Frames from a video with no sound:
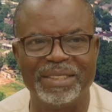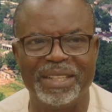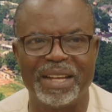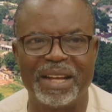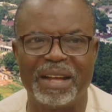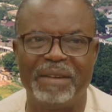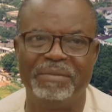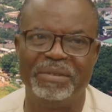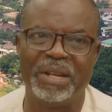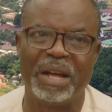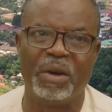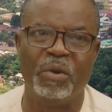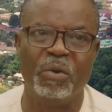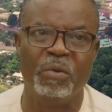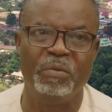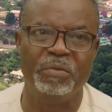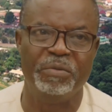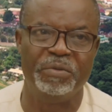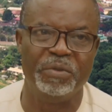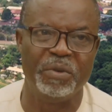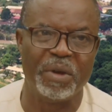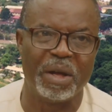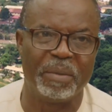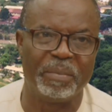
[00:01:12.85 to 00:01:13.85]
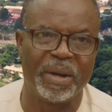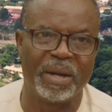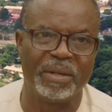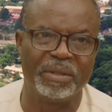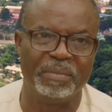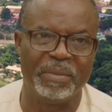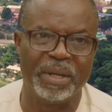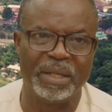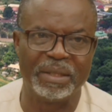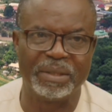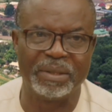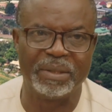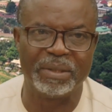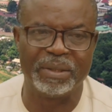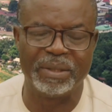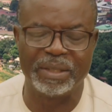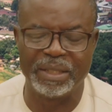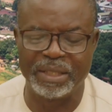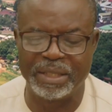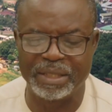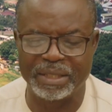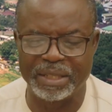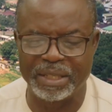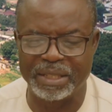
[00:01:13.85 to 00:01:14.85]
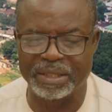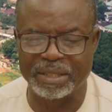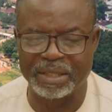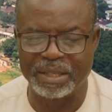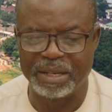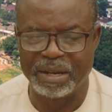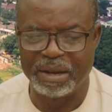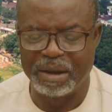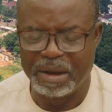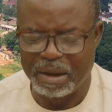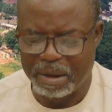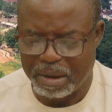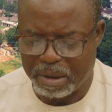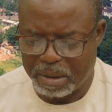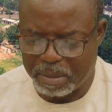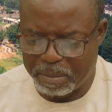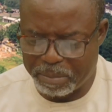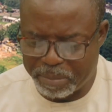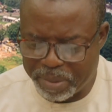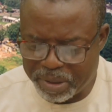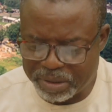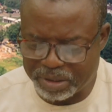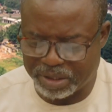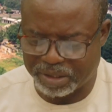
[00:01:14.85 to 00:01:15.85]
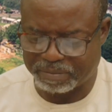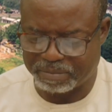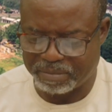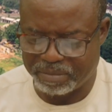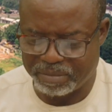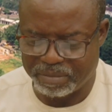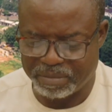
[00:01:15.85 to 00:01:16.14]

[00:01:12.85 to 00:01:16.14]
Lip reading: they have their own view about mental illness. But